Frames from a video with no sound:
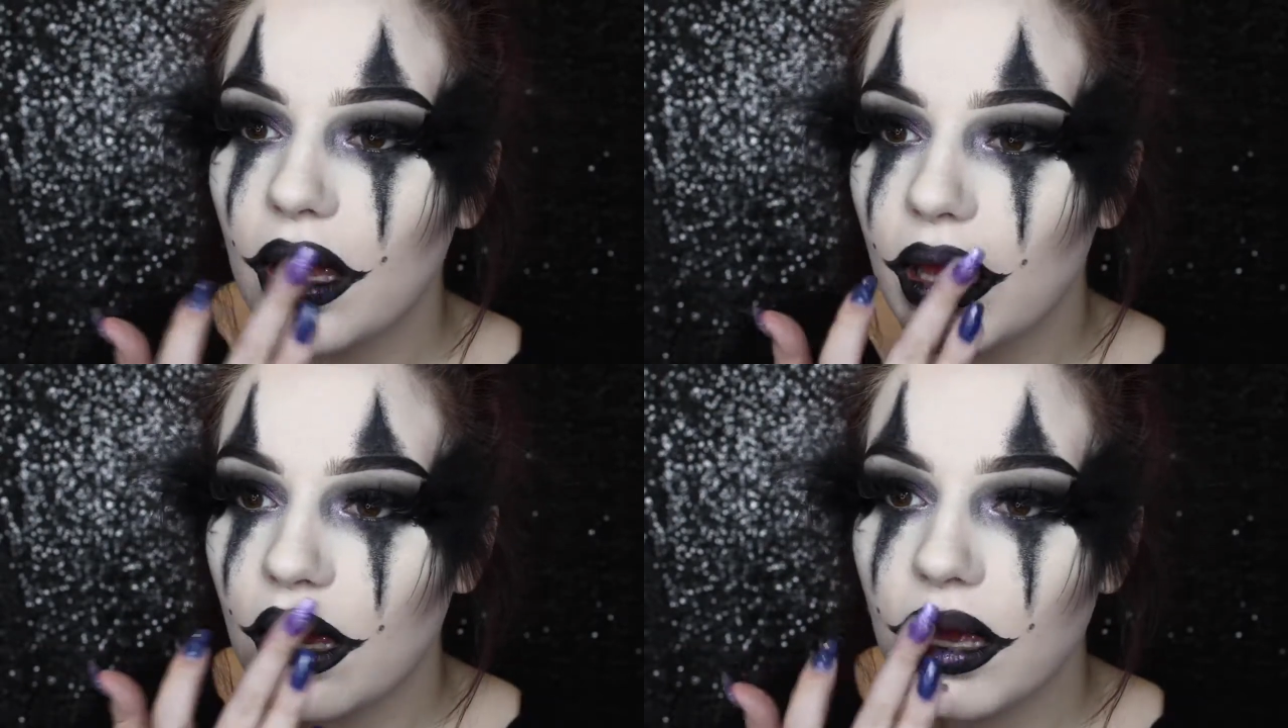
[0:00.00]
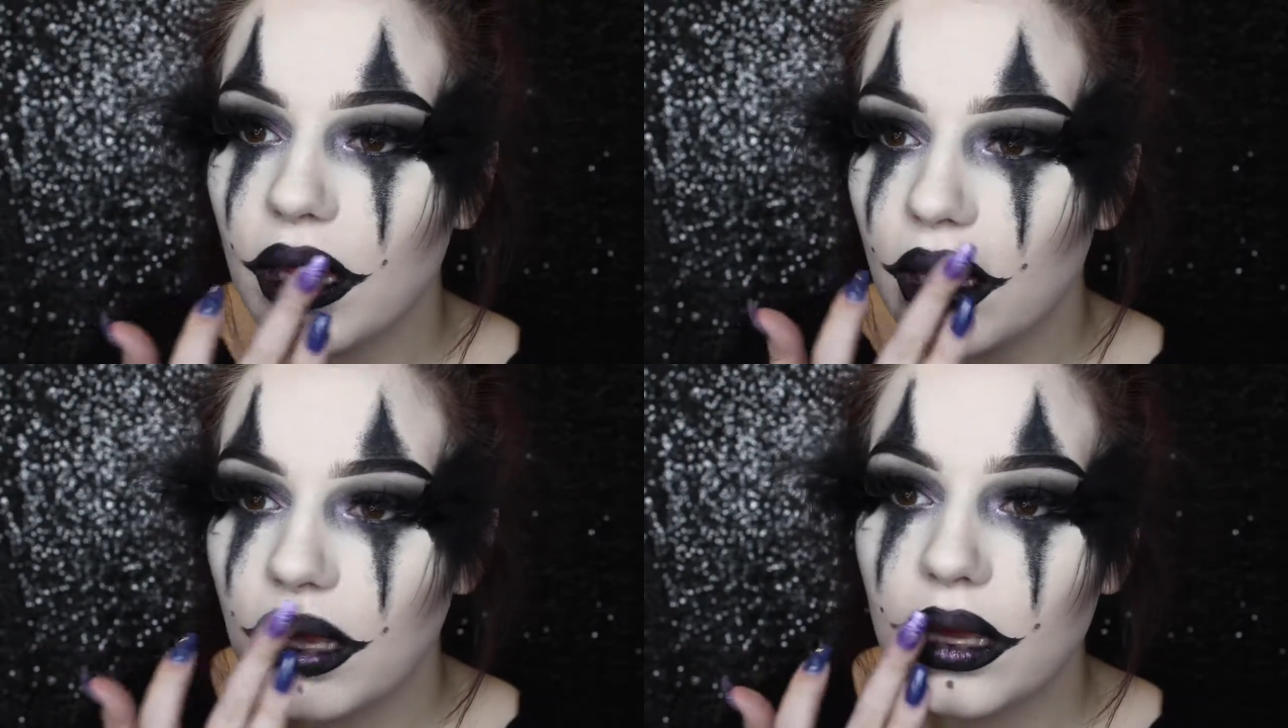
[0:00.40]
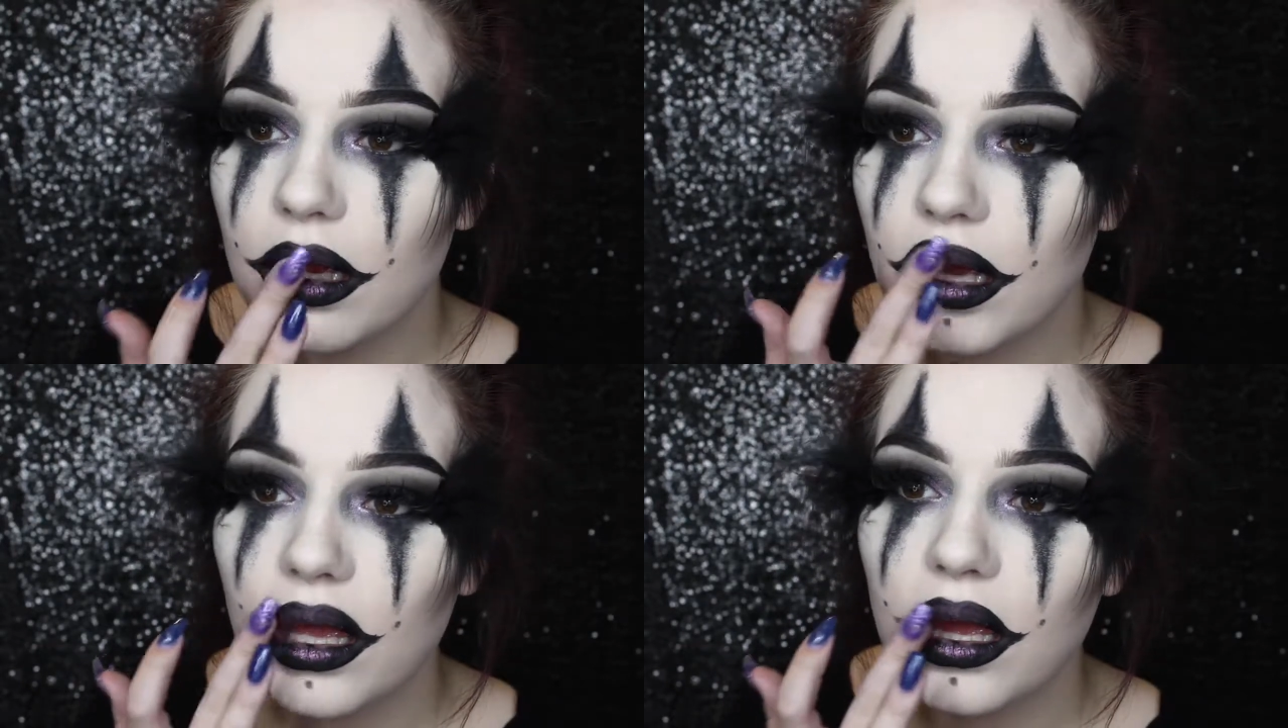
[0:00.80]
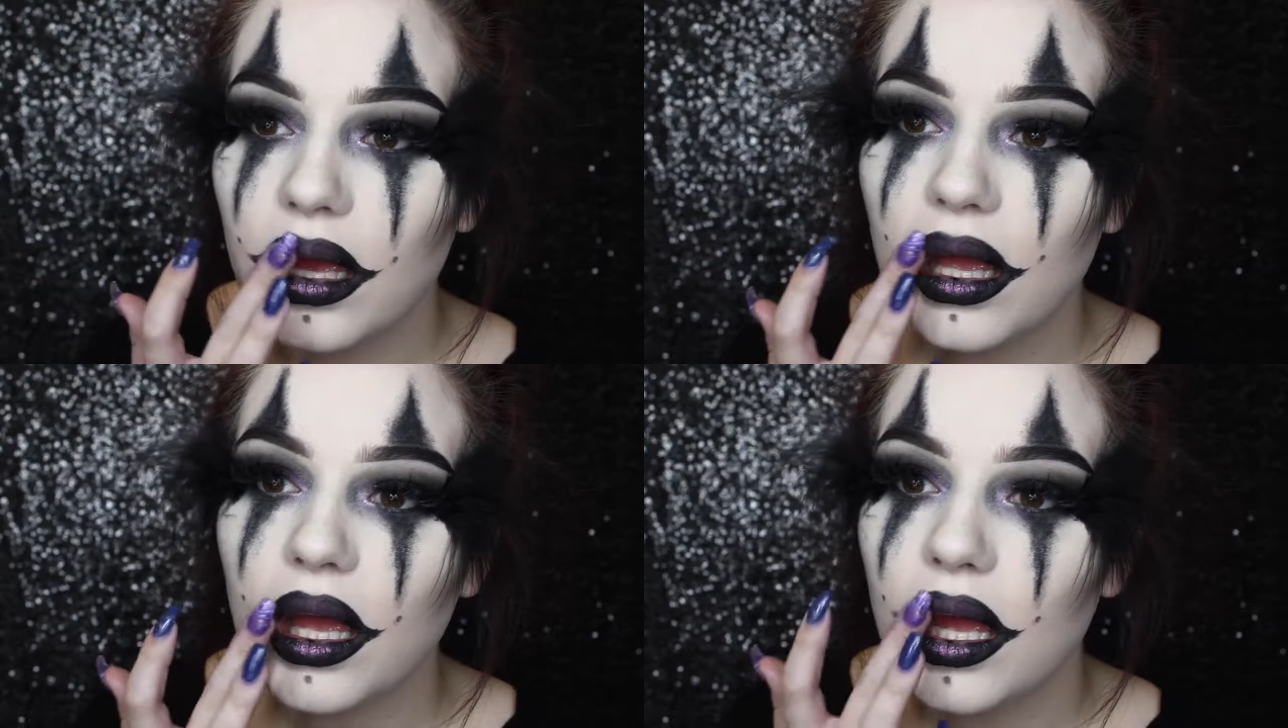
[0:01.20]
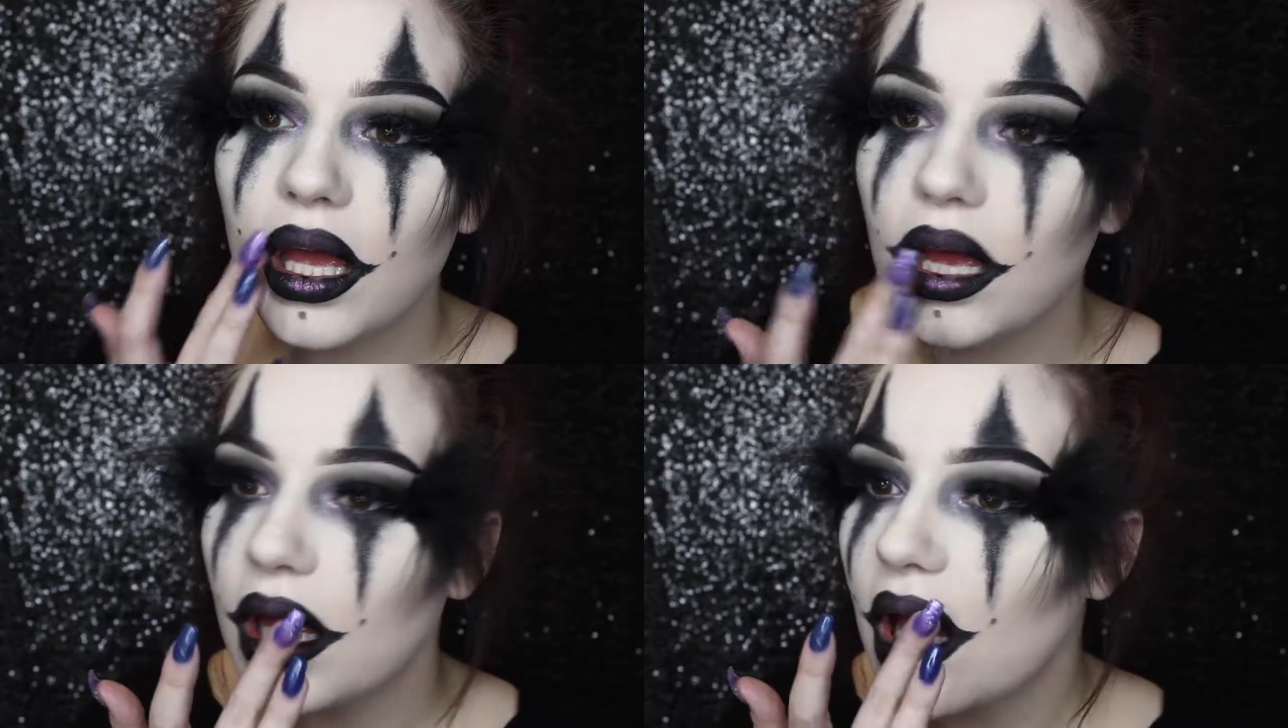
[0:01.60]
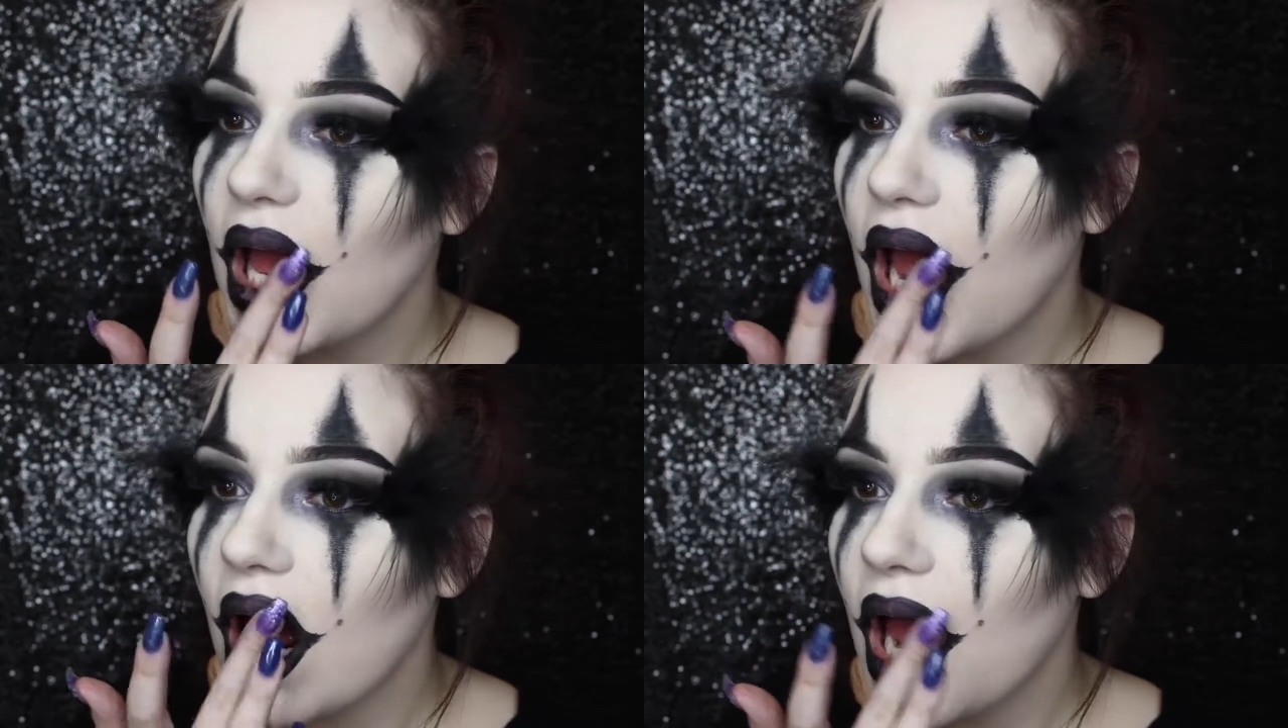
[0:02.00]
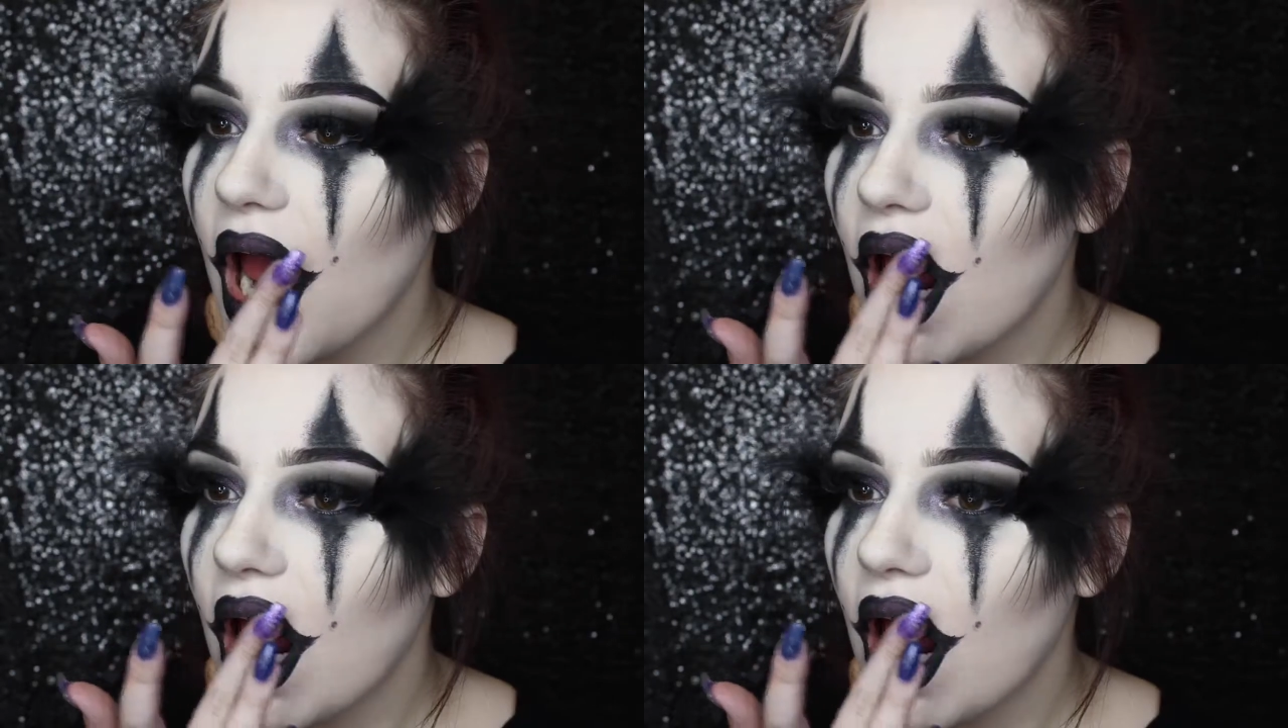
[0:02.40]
to tie in the pink with the eyes. And